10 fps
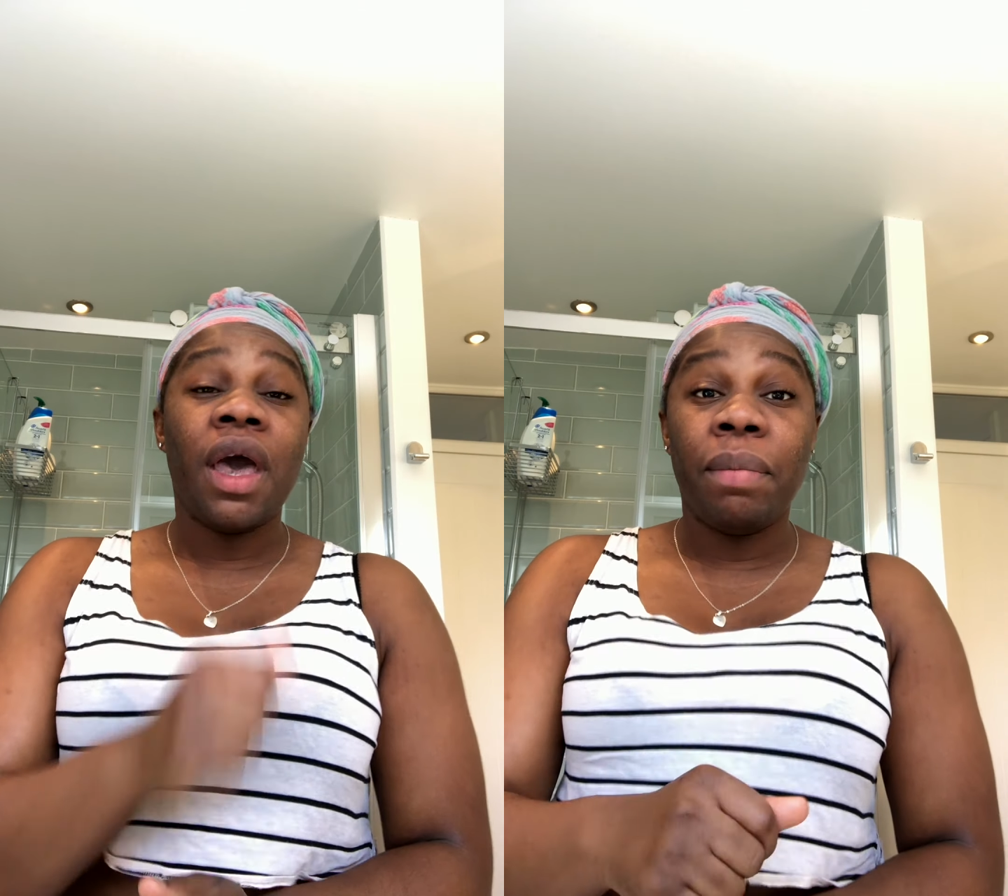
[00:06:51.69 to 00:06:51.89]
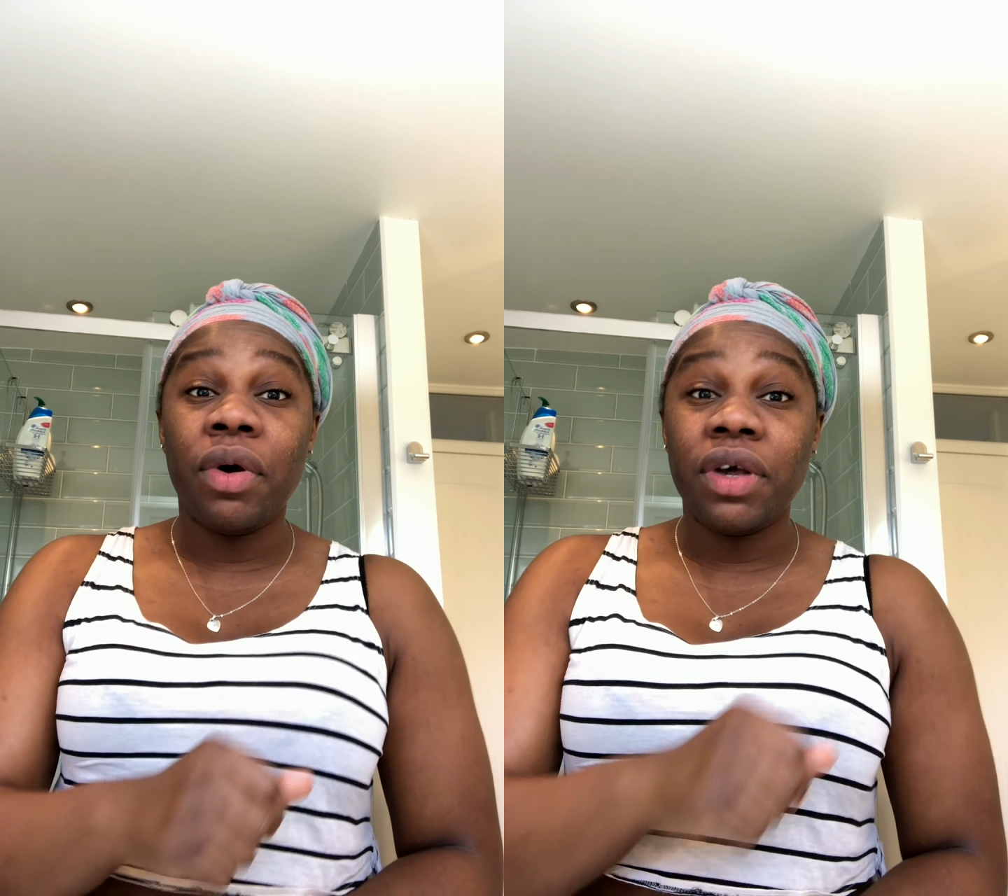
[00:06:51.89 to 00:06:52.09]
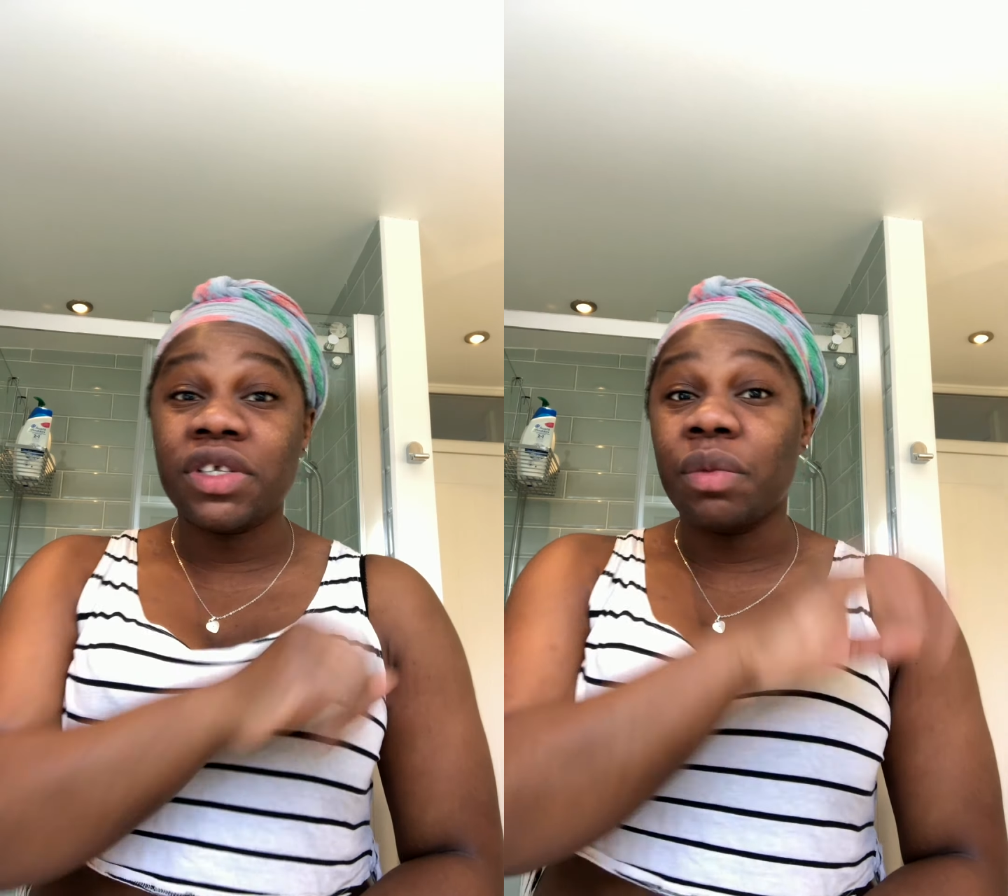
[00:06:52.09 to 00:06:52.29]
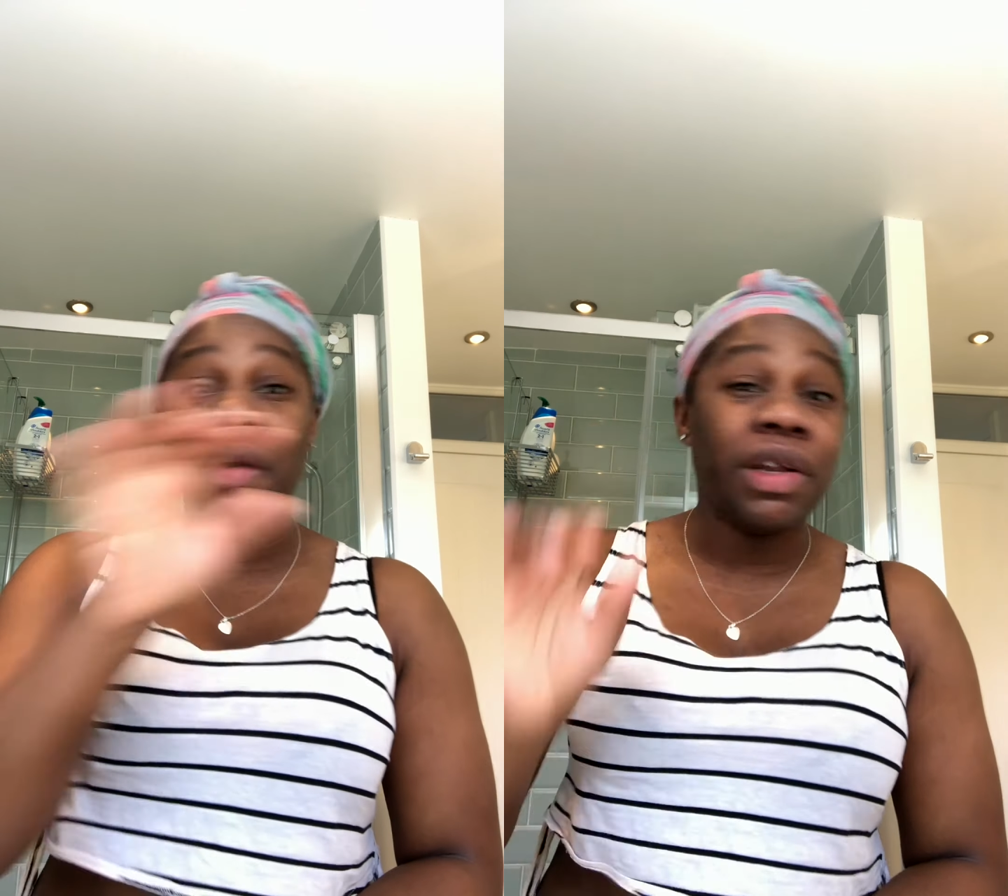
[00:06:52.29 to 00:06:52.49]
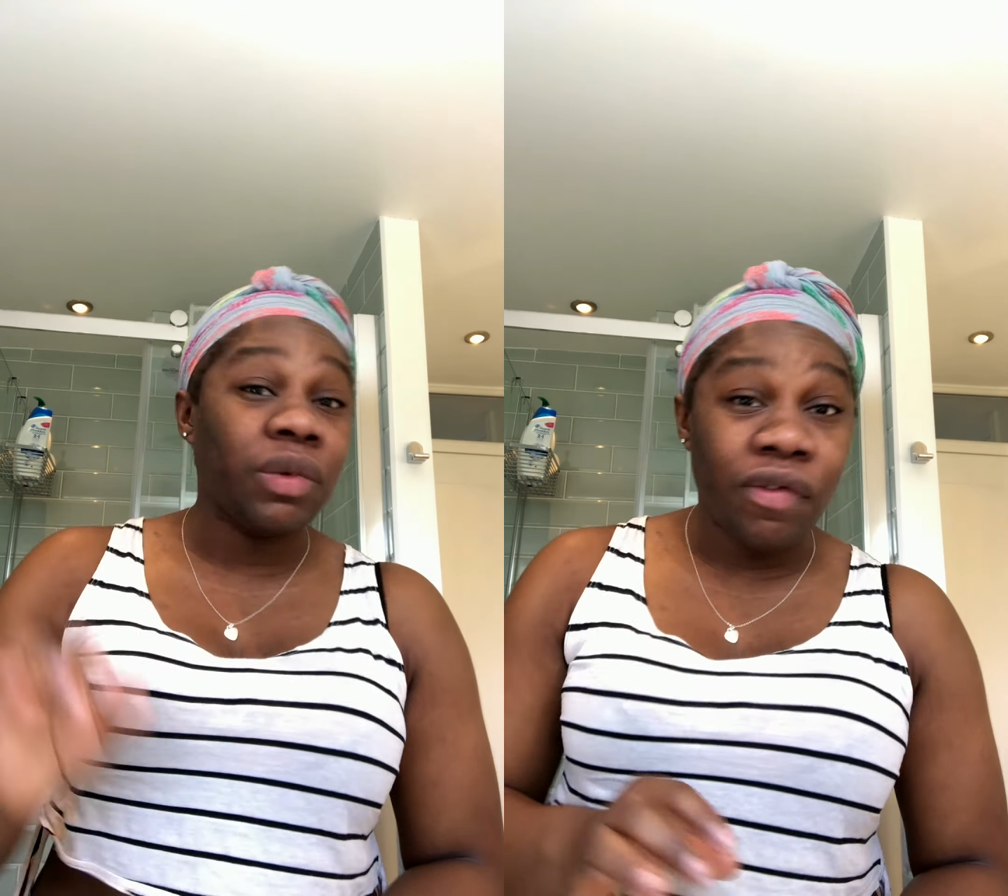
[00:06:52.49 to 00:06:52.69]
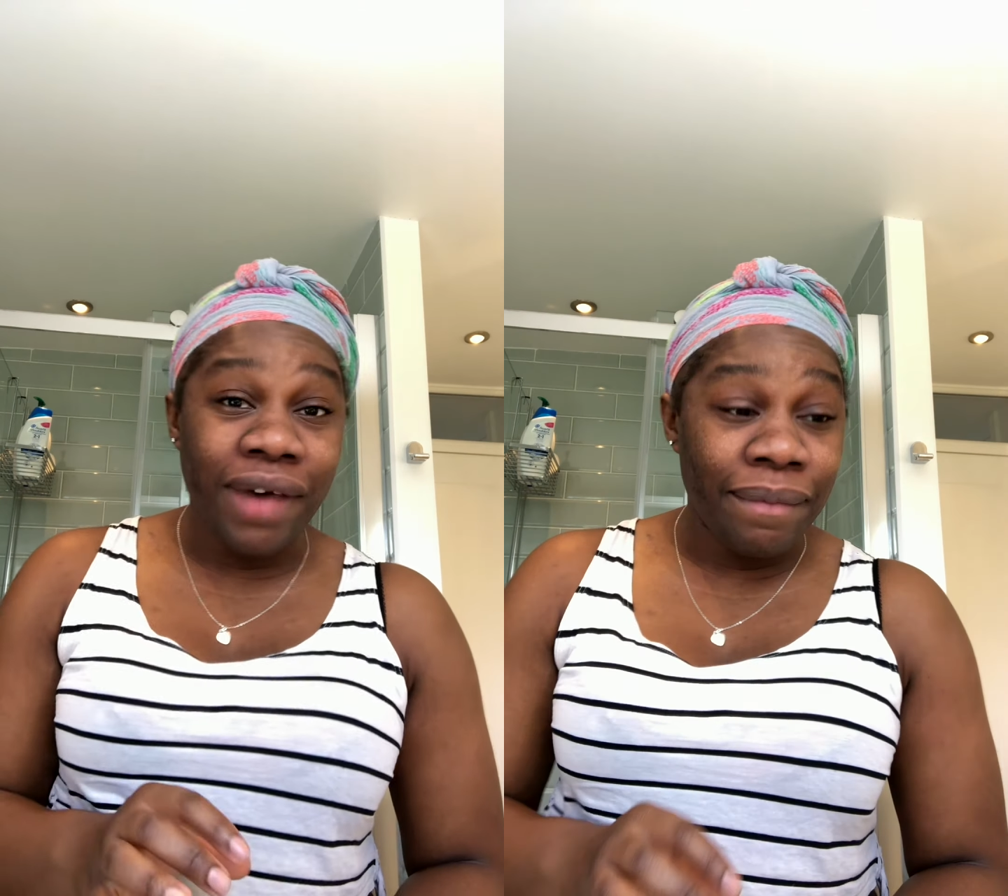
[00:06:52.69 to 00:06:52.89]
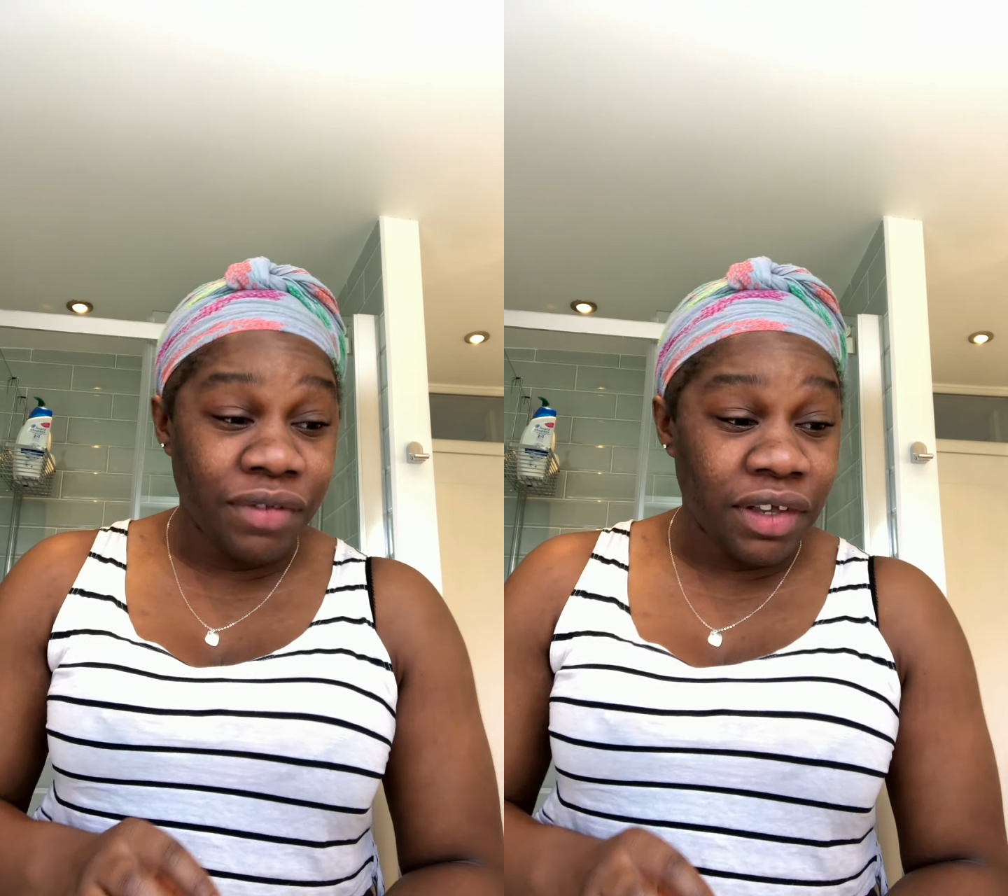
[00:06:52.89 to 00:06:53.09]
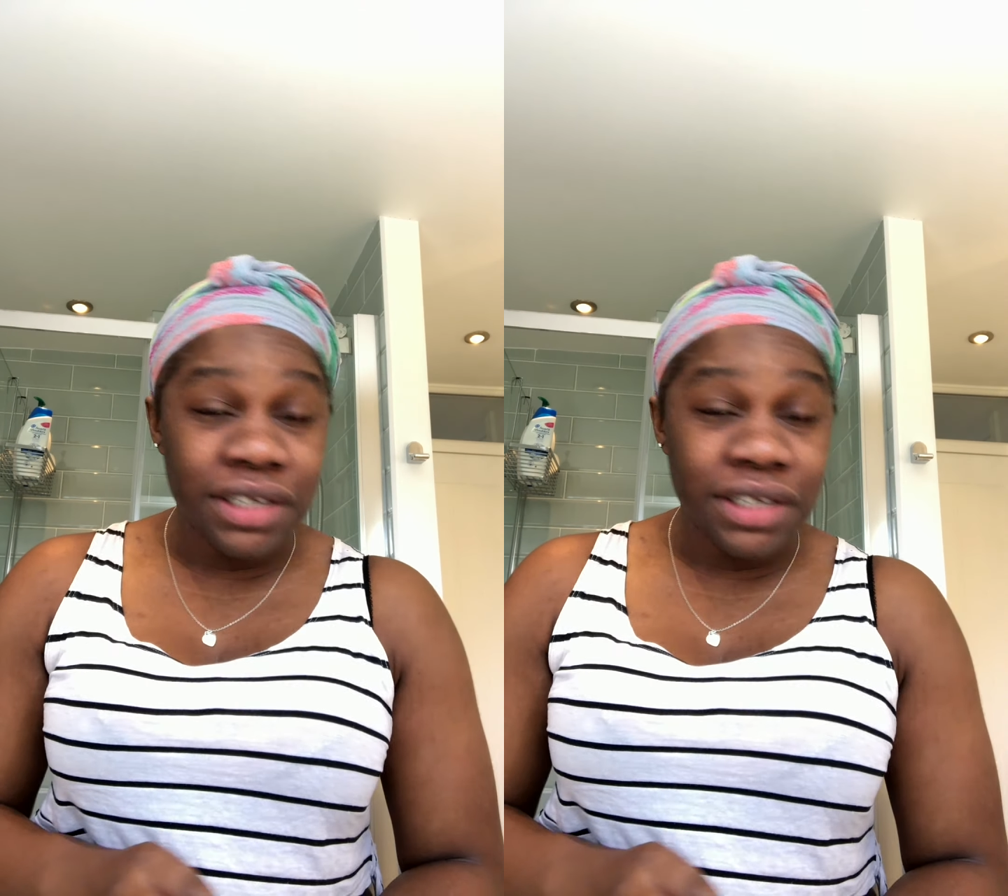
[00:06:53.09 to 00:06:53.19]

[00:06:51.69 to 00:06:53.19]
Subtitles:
but somewhere in Wolverhampton.